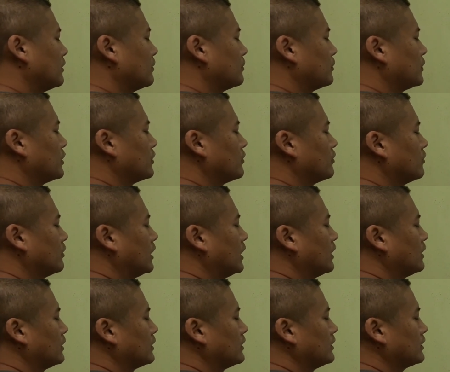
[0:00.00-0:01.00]

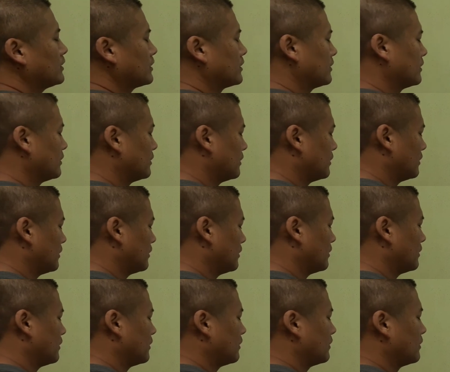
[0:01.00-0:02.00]
PQR is
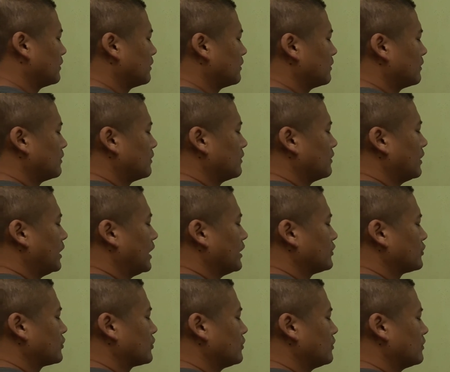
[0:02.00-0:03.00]

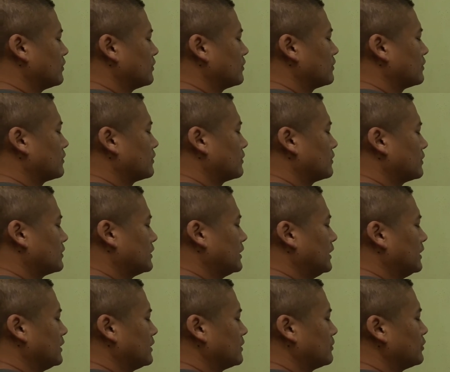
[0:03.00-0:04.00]

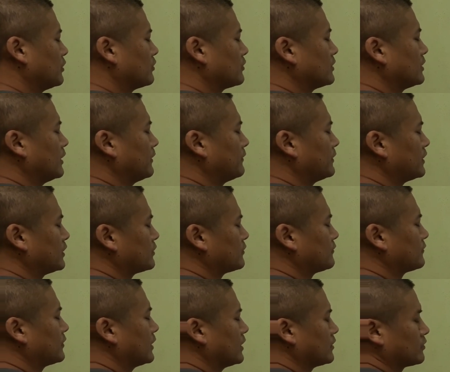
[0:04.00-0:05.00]
isosceles, because definition
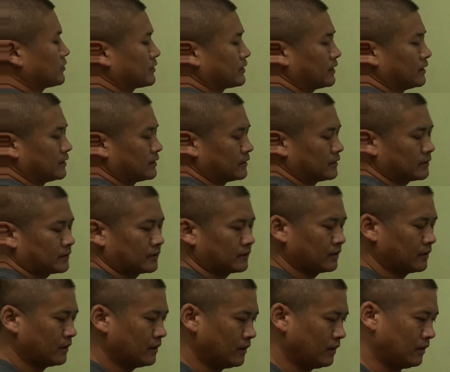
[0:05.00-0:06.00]
for isosceles is
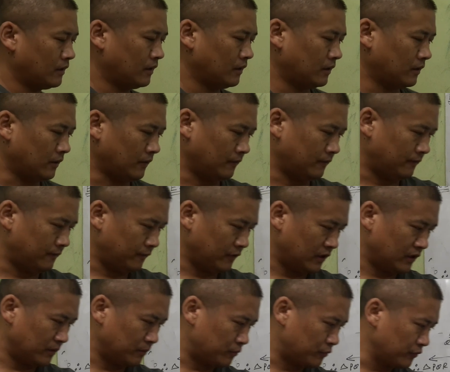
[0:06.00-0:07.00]
if we
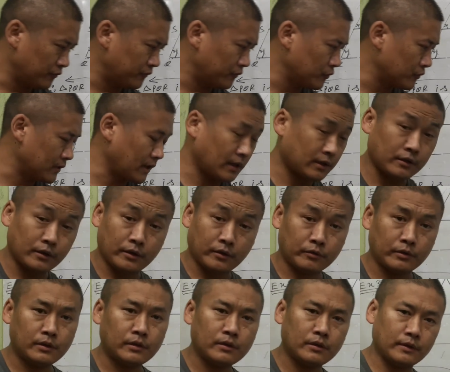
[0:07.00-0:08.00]
can prove two sides are
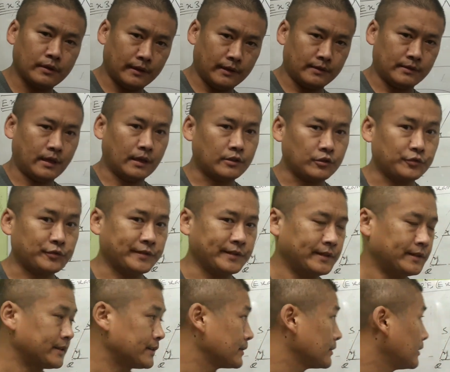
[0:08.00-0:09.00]
equal, that is
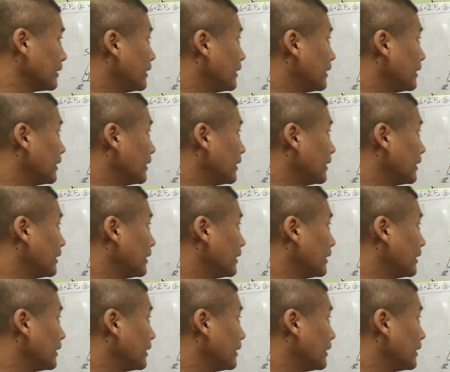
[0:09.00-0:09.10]
isosceles.